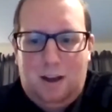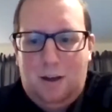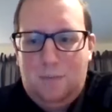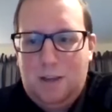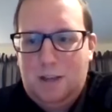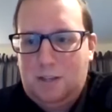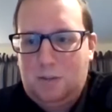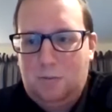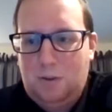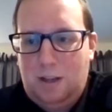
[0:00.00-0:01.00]
That's
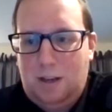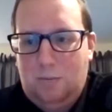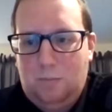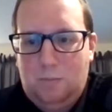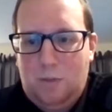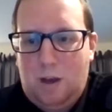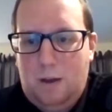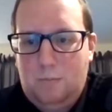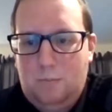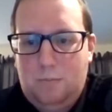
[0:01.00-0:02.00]
something that he
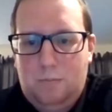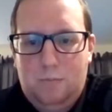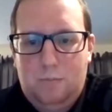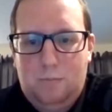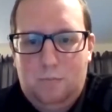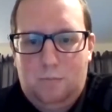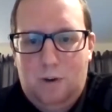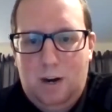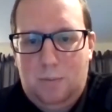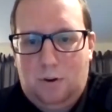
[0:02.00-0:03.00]
can
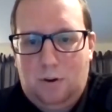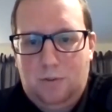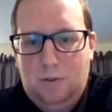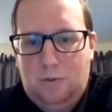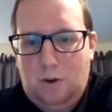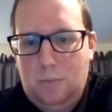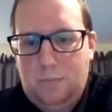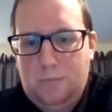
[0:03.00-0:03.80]
really profit from.